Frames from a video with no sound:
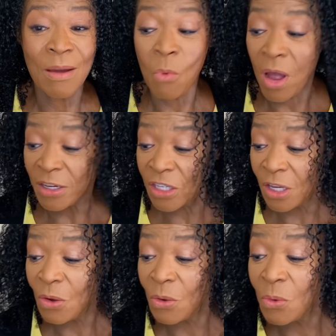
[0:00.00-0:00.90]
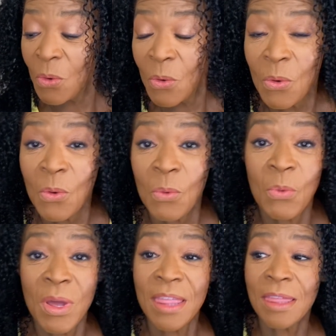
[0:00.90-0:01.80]
wash and go
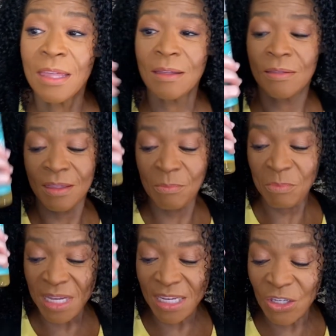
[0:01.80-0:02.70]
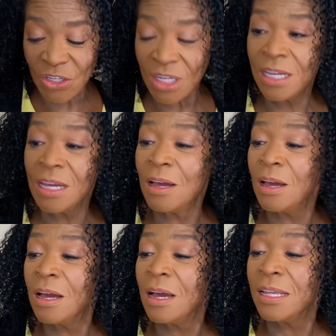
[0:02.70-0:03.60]
with the Miche
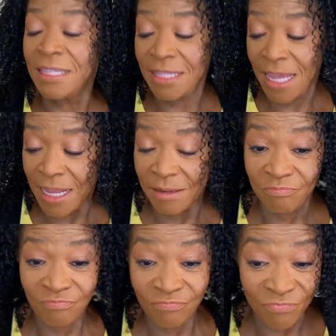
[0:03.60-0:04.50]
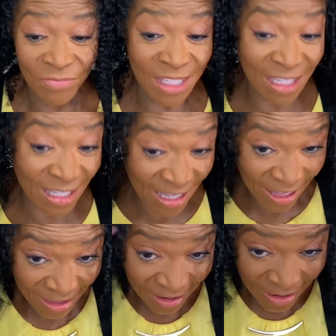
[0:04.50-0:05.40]
set
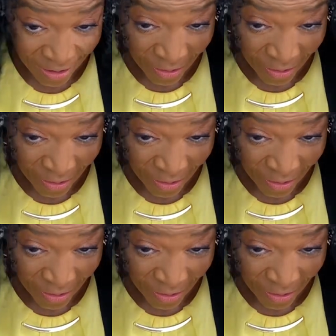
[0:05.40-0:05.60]
together.